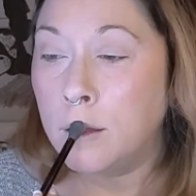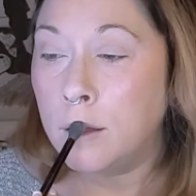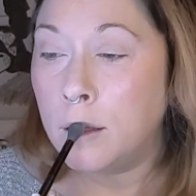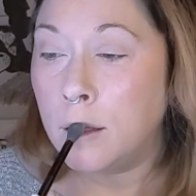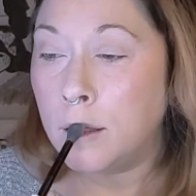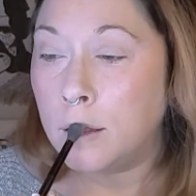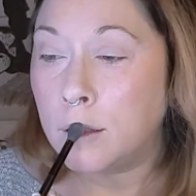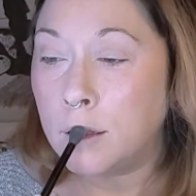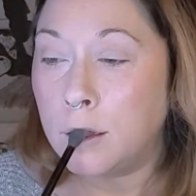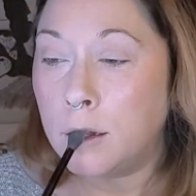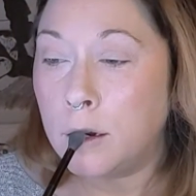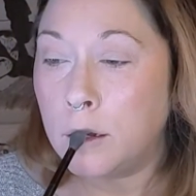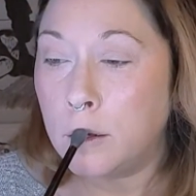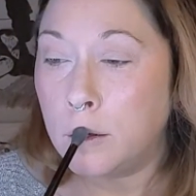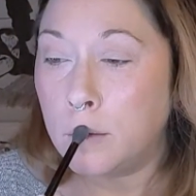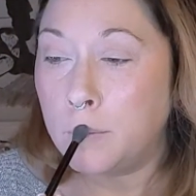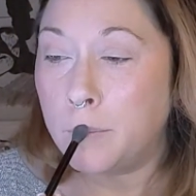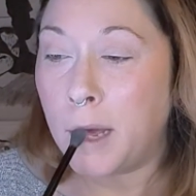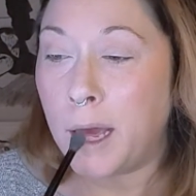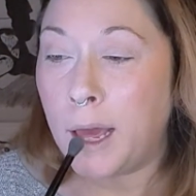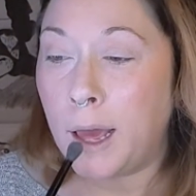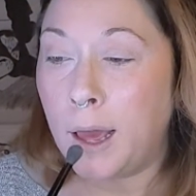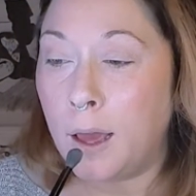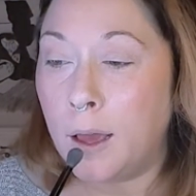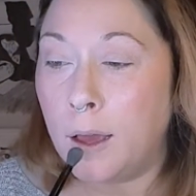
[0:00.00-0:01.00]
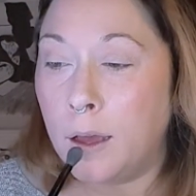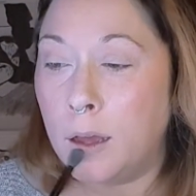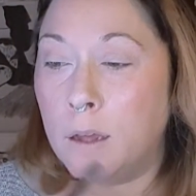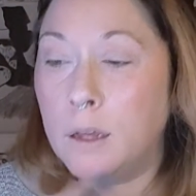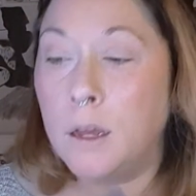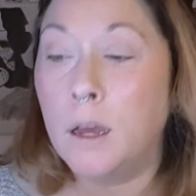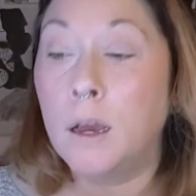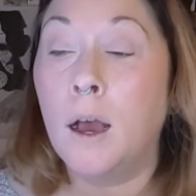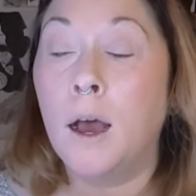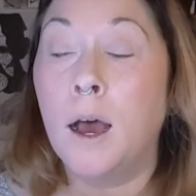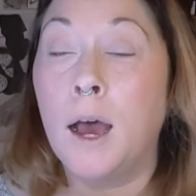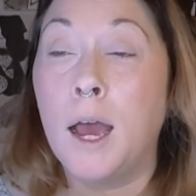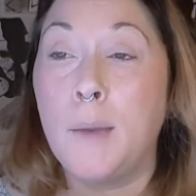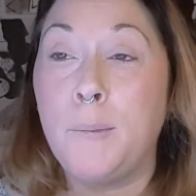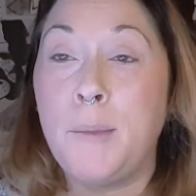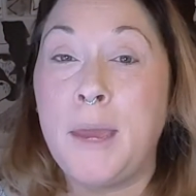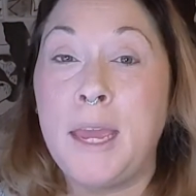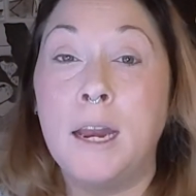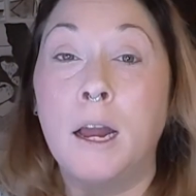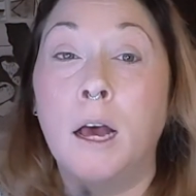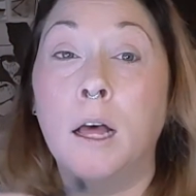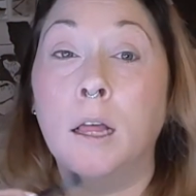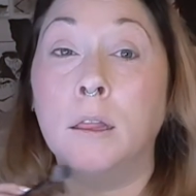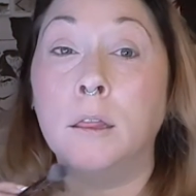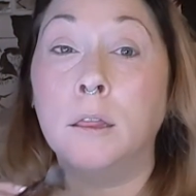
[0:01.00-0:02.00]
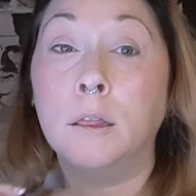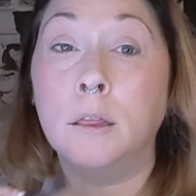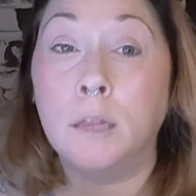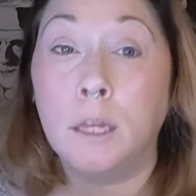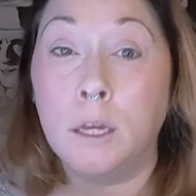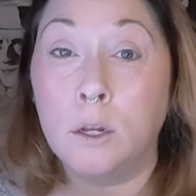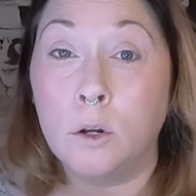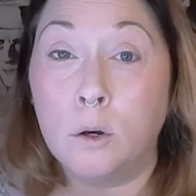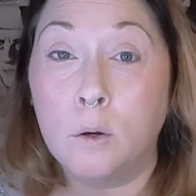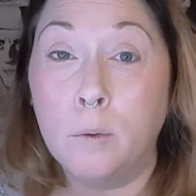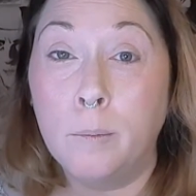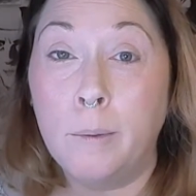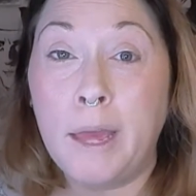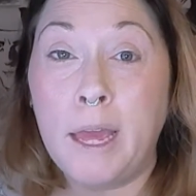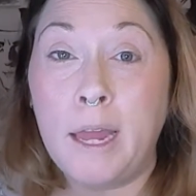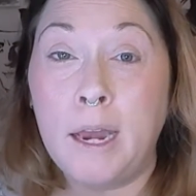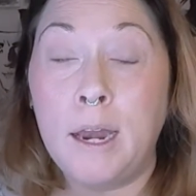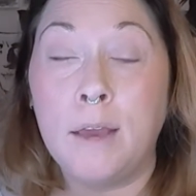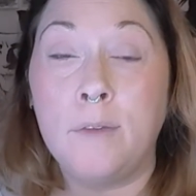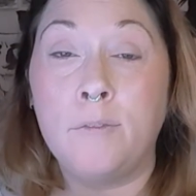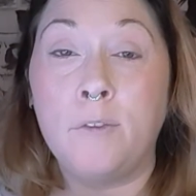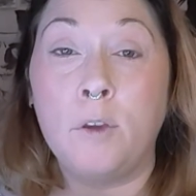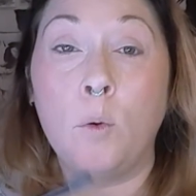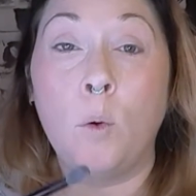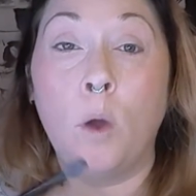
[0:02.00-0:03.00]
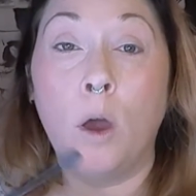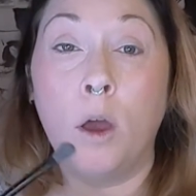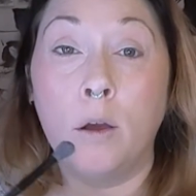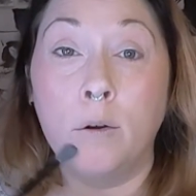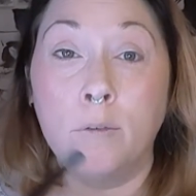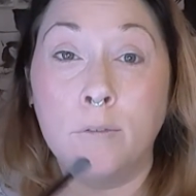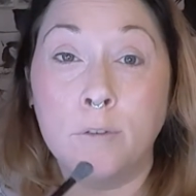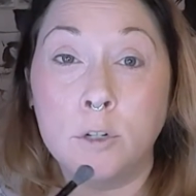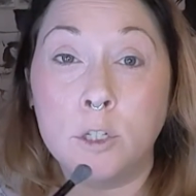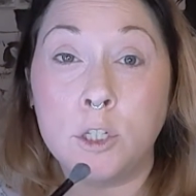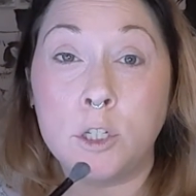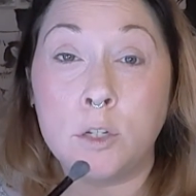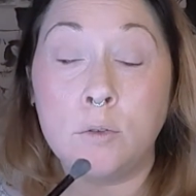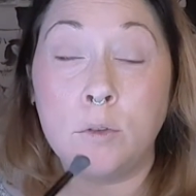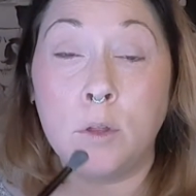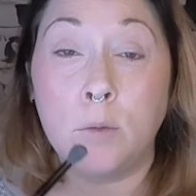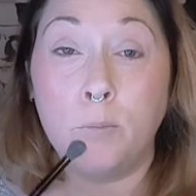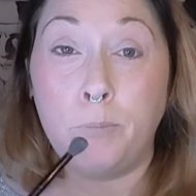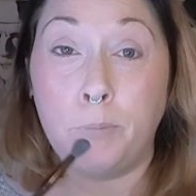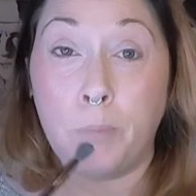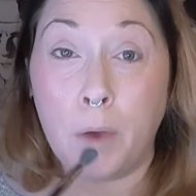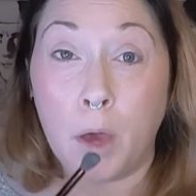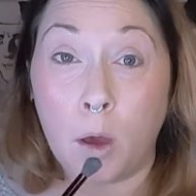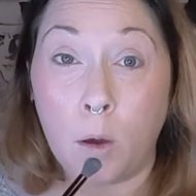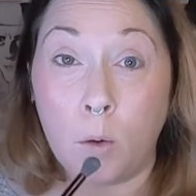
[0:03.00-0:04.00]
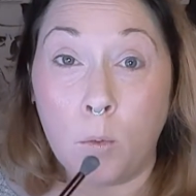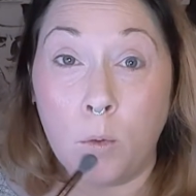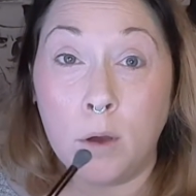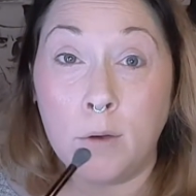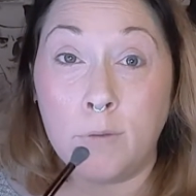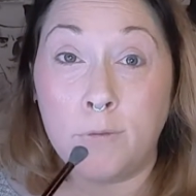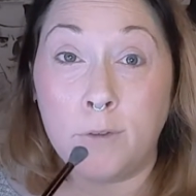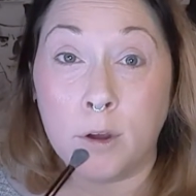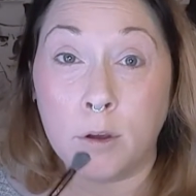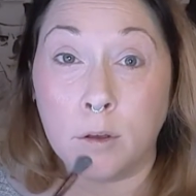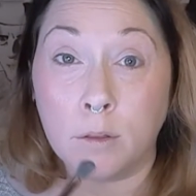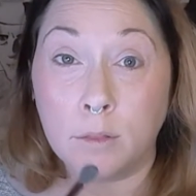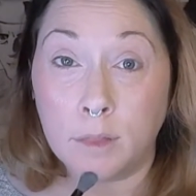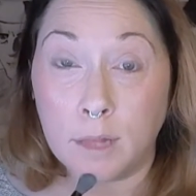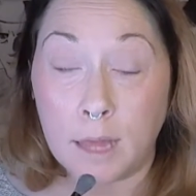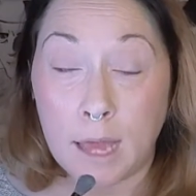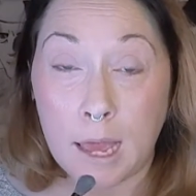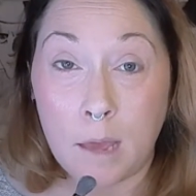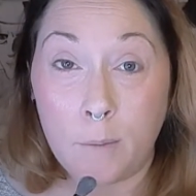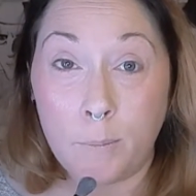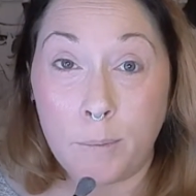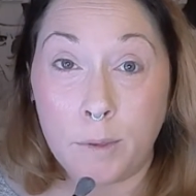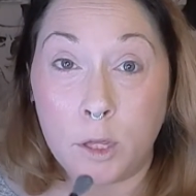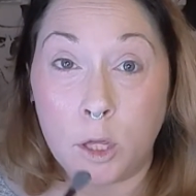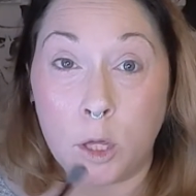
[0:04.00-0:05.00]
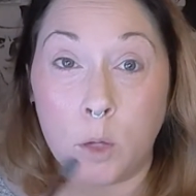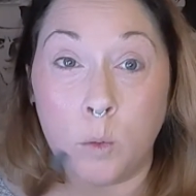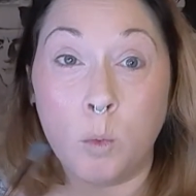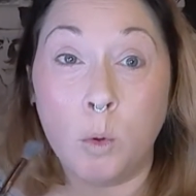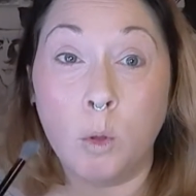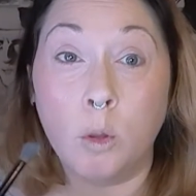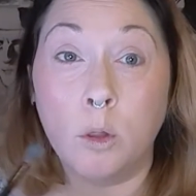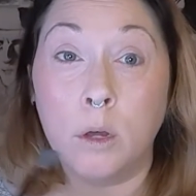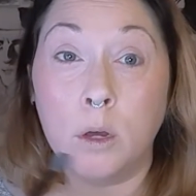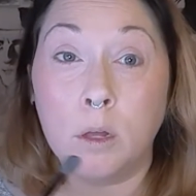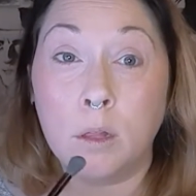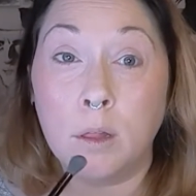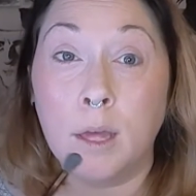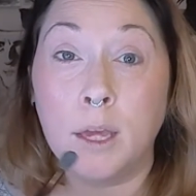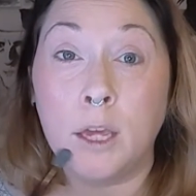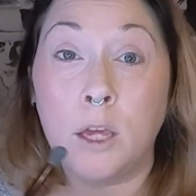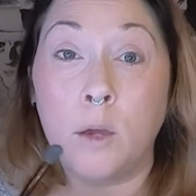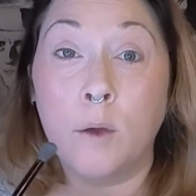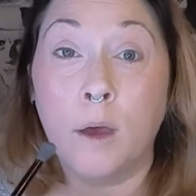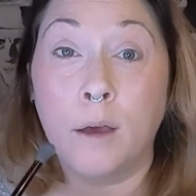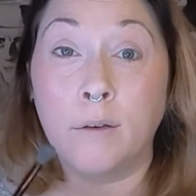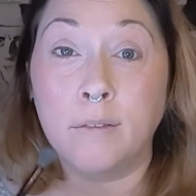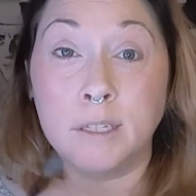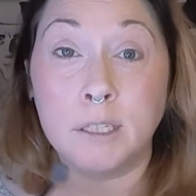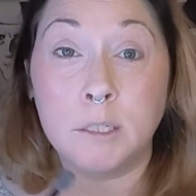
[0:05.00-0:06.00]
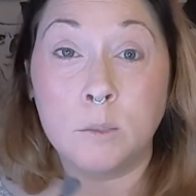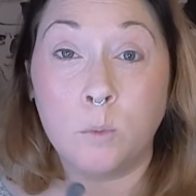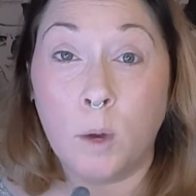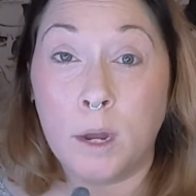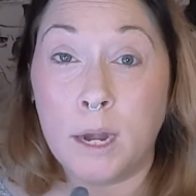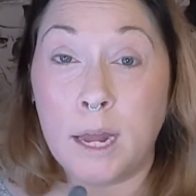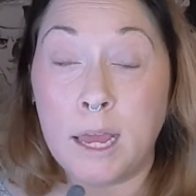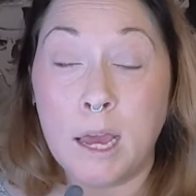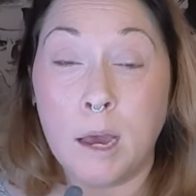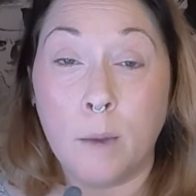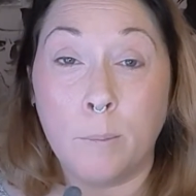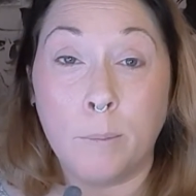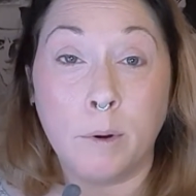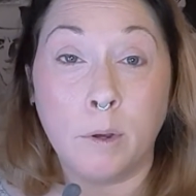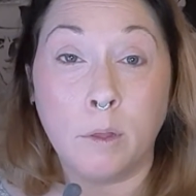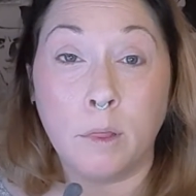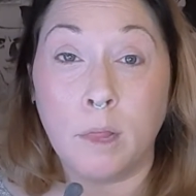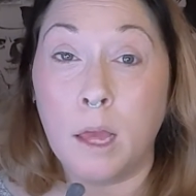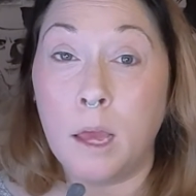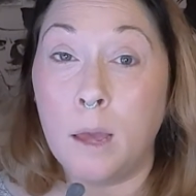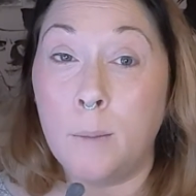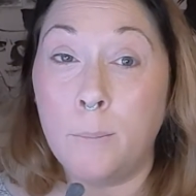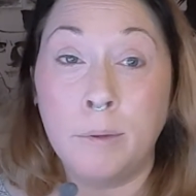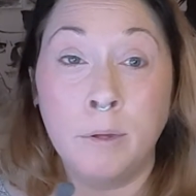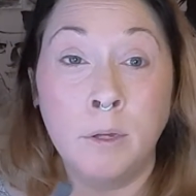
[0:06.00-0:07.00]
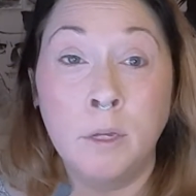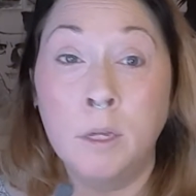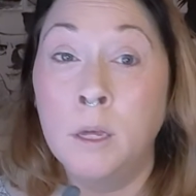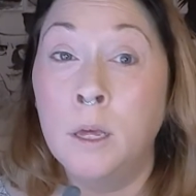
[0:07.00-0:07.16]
A little bit. I mean, a little bit. If you overdo the bow of your lip, you will look like you have a sweaty upper lip.